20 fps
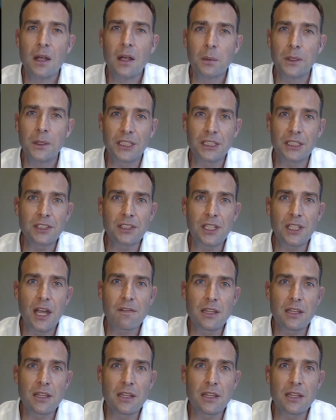We're just
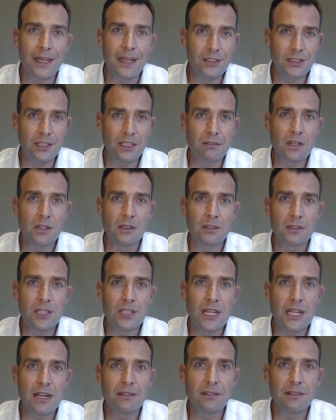covering the basic roles
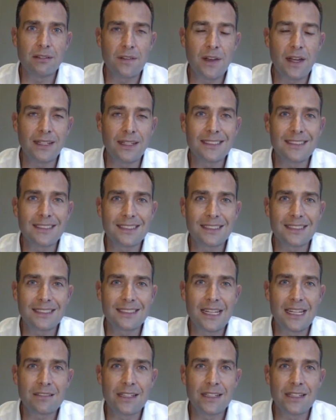here in the Finance
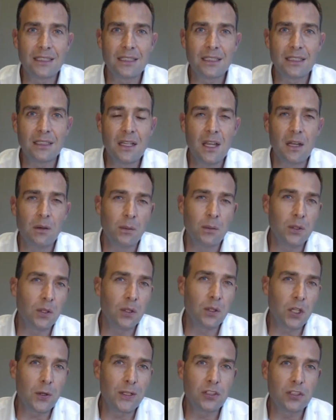Accelerator. We're
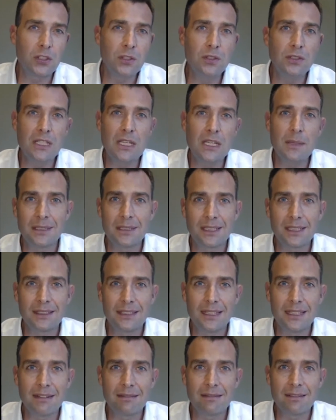not going too deep into
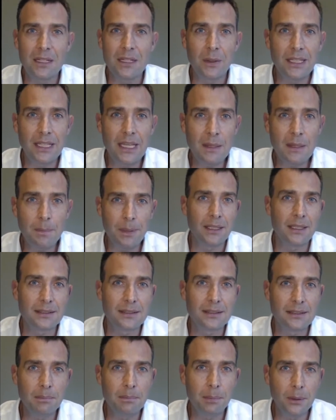theory. We're keeping it
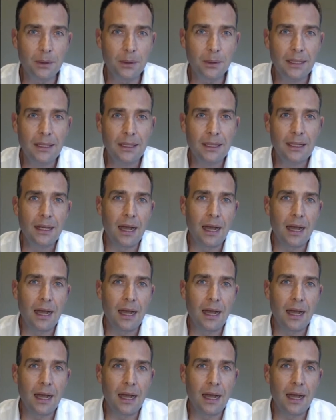simple.